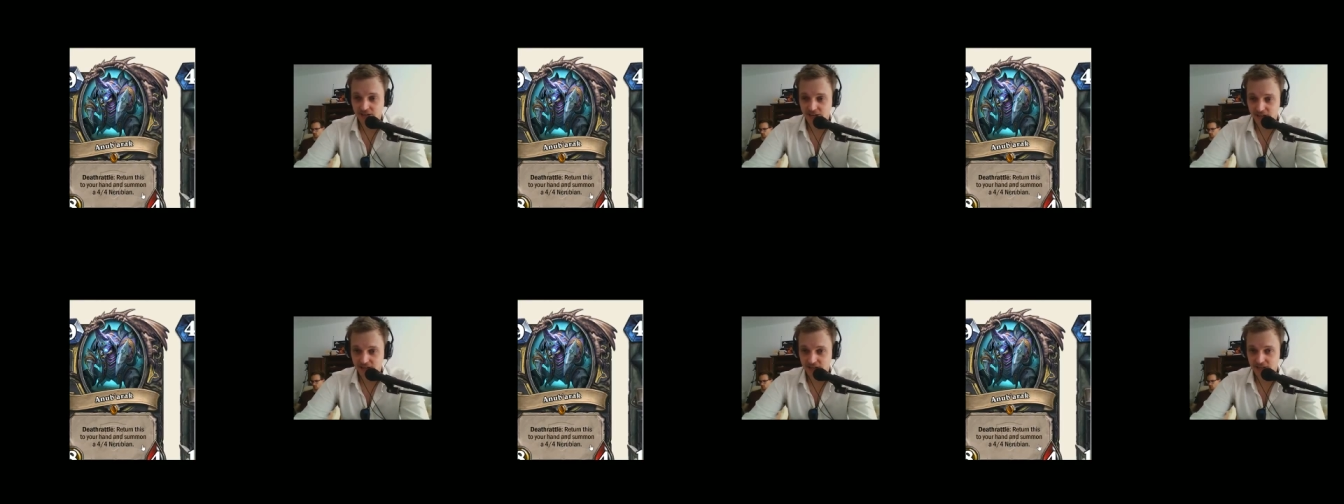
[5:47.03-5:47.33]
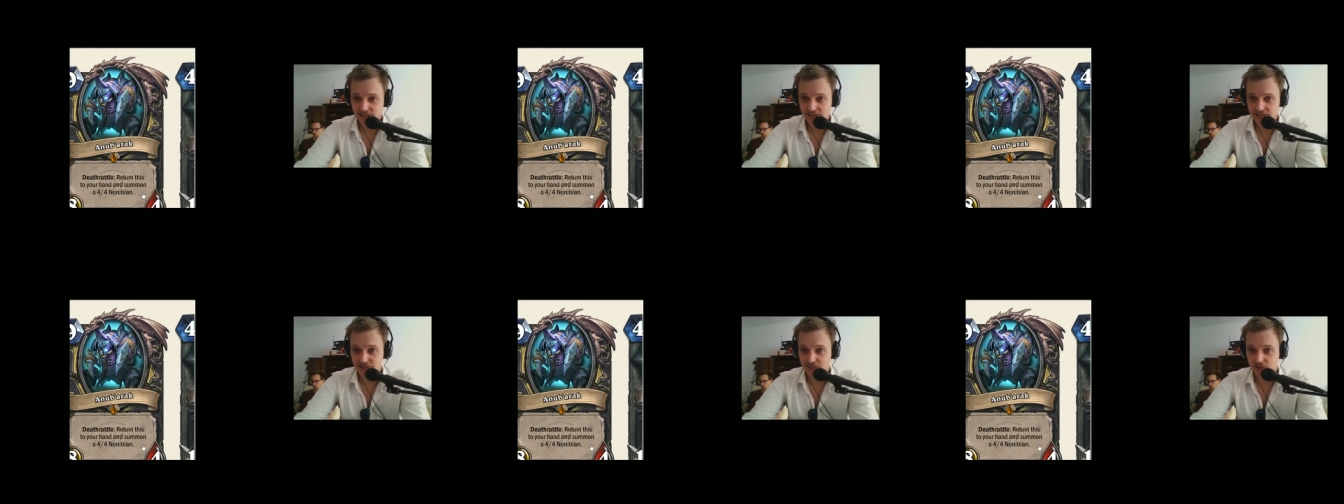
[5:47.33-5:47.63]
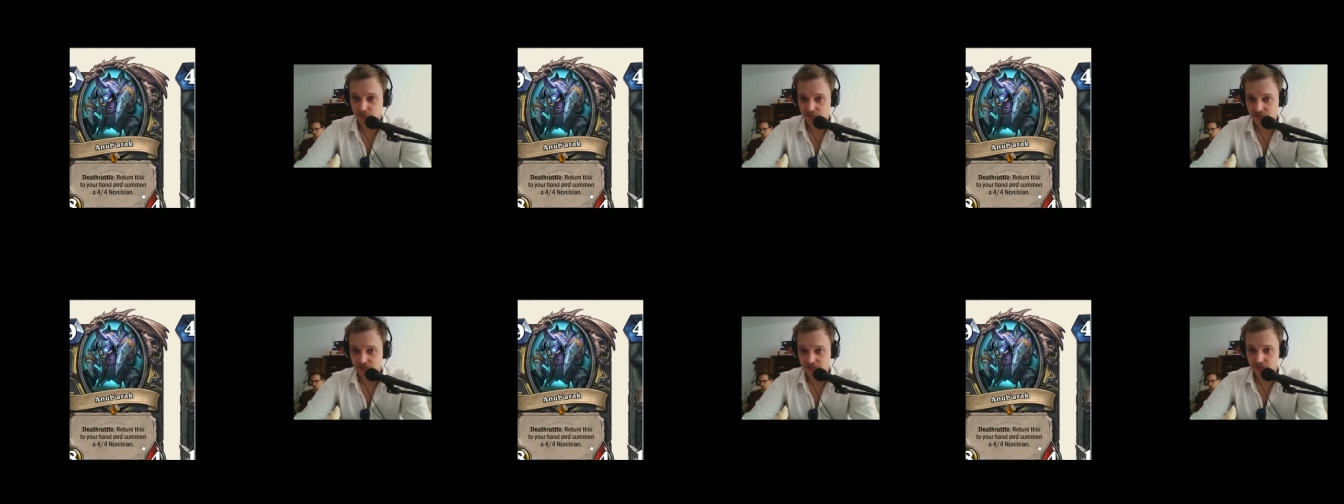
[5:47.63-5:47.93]
and it
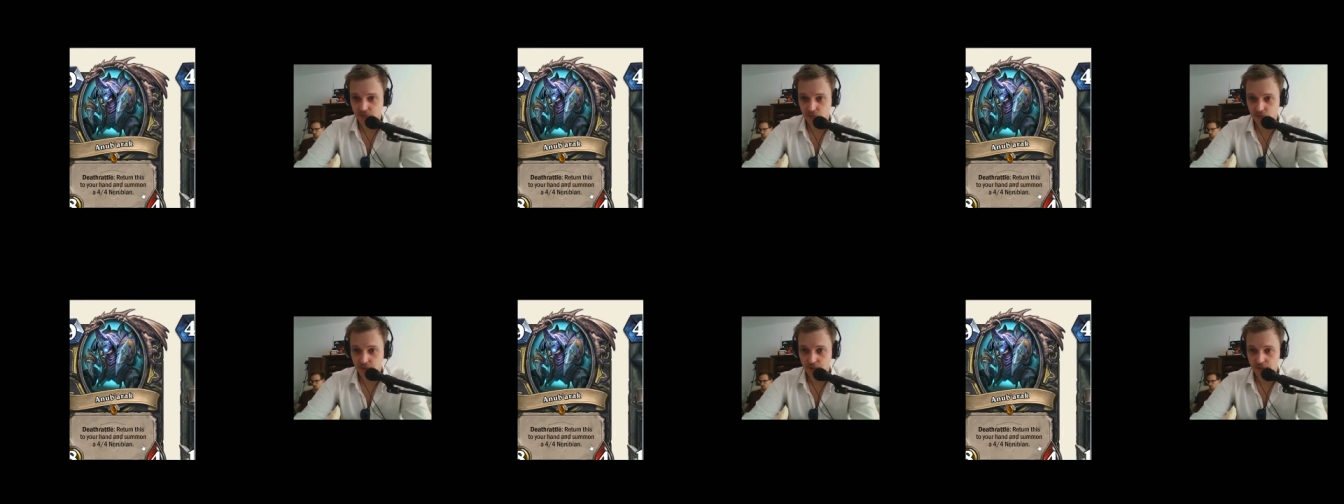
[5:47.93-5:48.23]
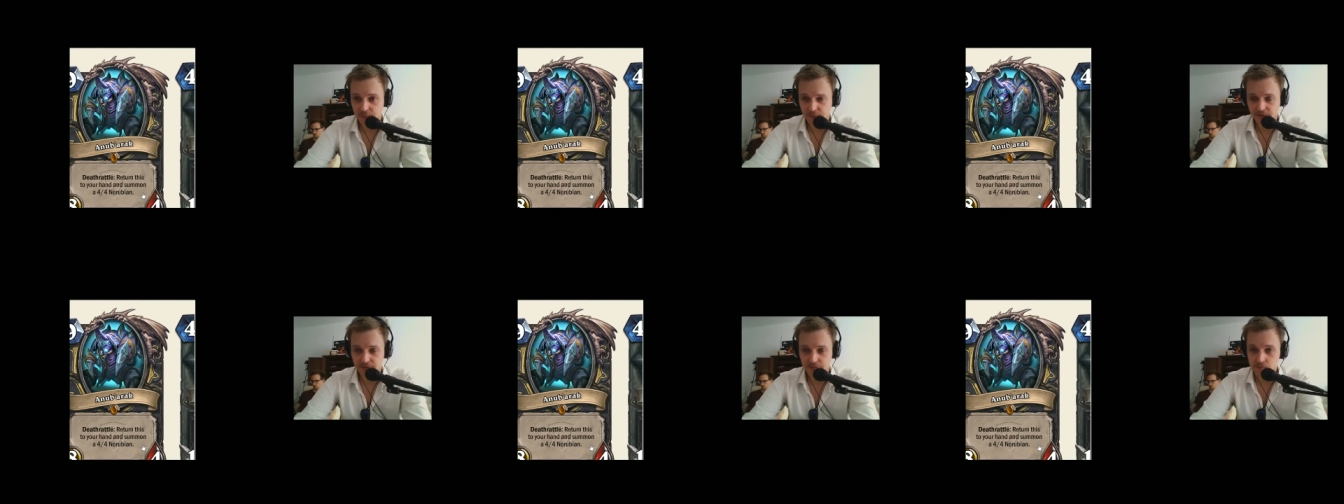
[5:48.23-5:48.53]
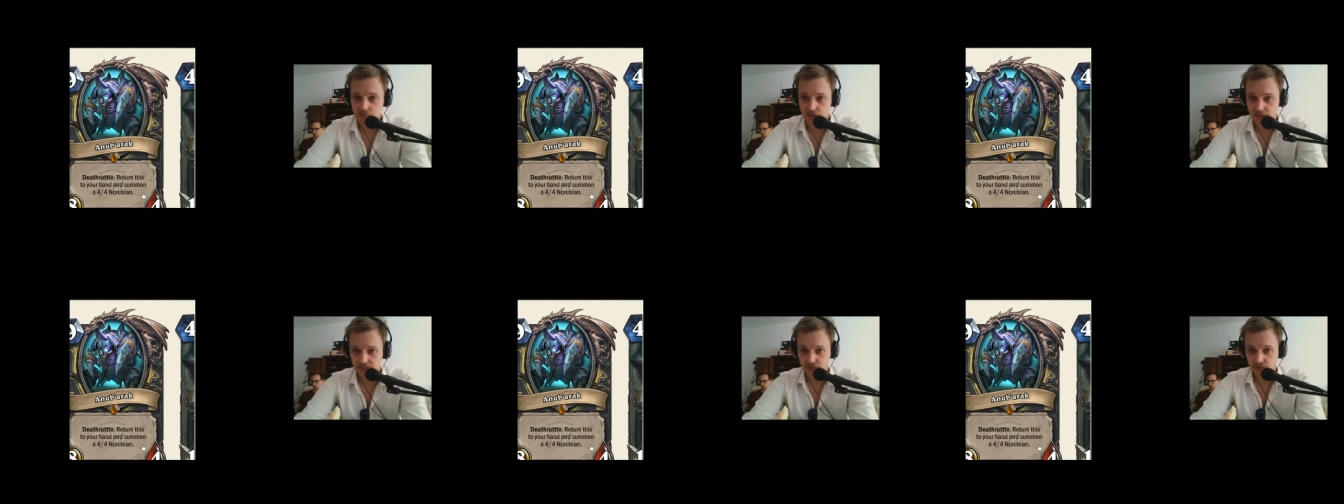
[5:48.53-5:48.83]
summons an Erubian. But
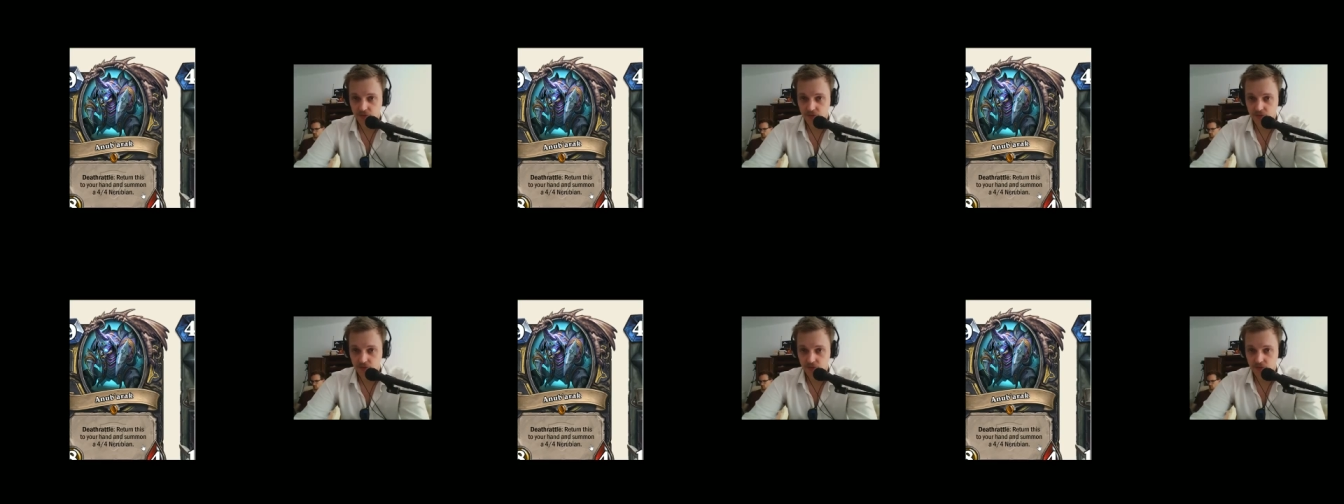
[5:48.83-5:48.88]
like